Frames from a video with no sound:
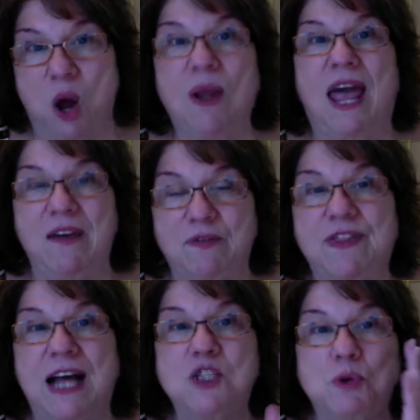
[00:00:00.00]
okay, if
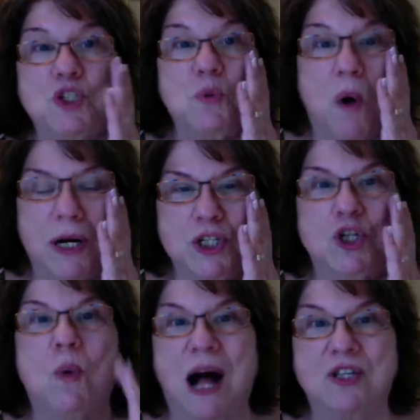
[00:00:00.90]
that's what you want to
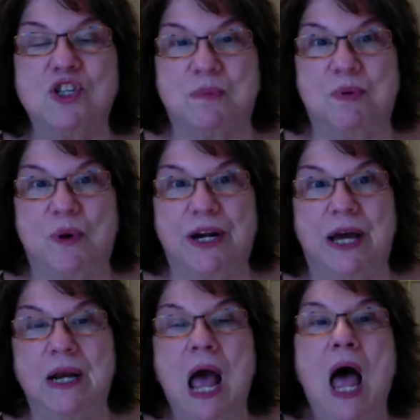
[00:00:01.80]
do, I'll support it.